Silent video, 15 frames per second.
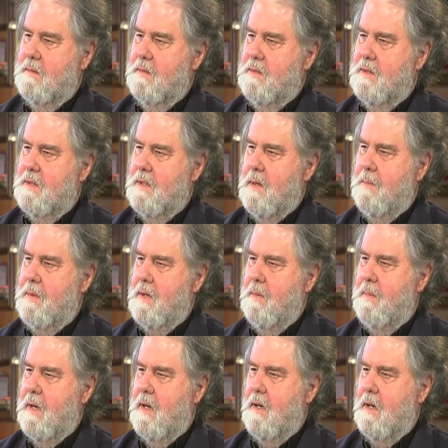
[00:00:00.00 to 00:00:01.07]
something
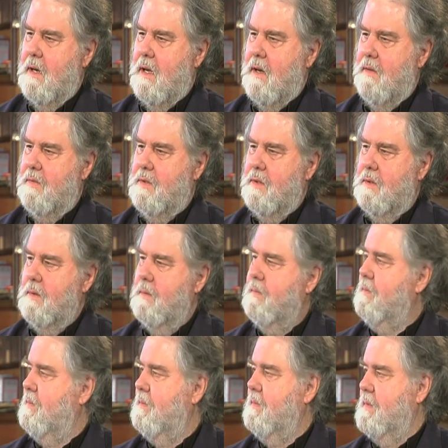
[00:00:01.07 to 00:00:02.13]
about laughter
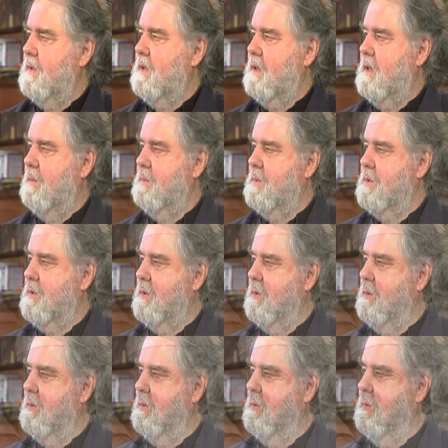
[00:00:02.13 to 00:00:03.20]
comes
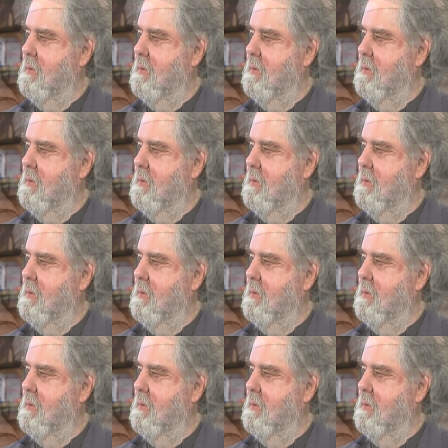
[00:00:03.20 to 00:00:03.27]
through.